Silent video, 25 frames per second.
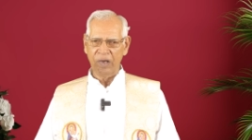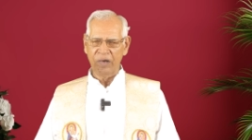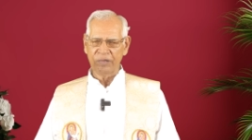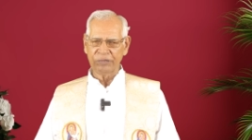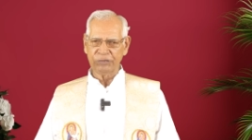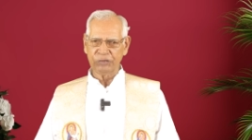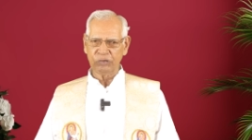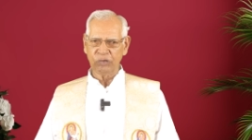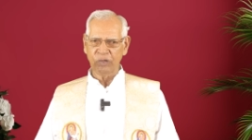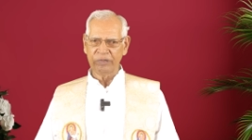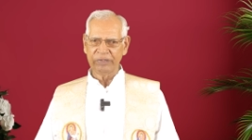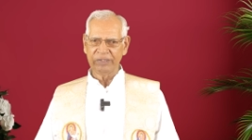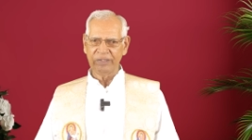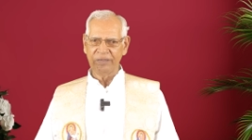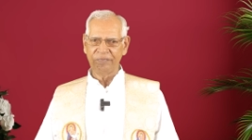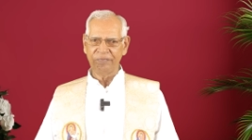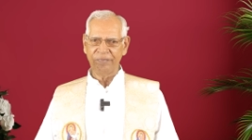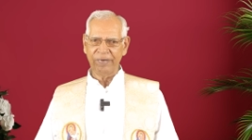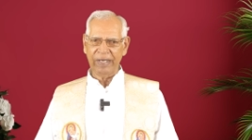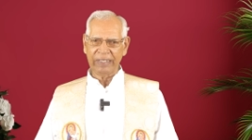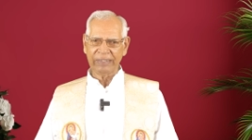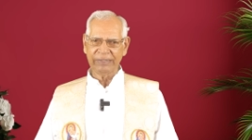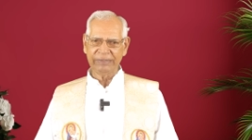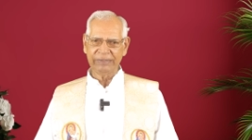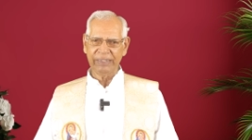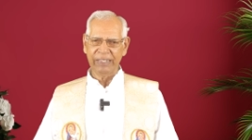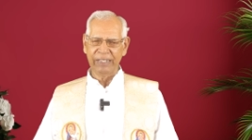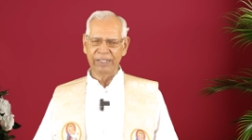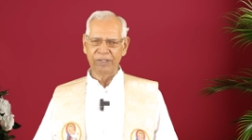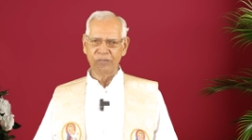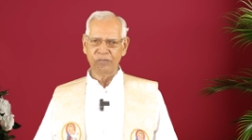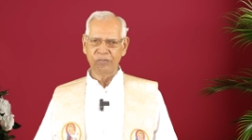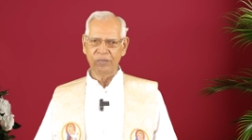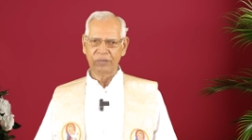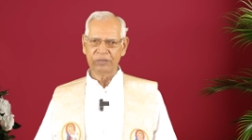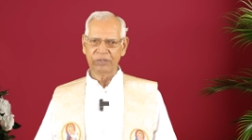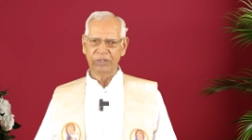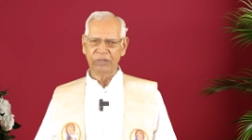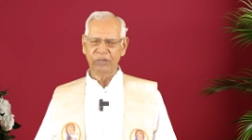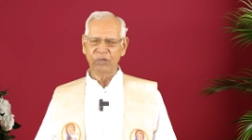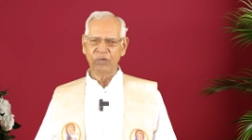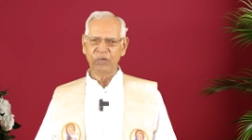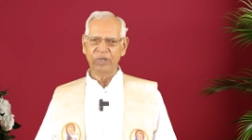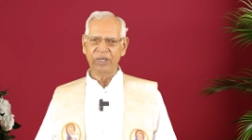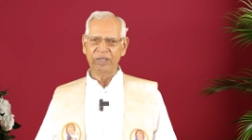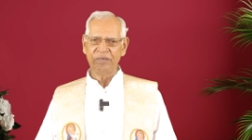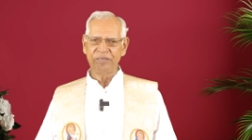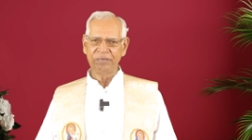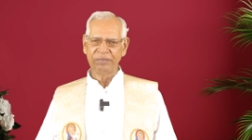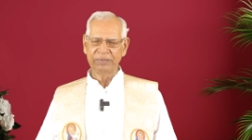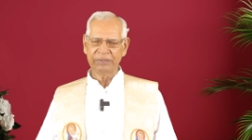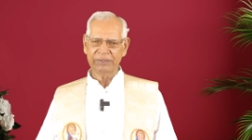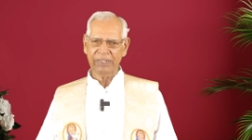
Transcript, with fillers: our short reflection for the 25th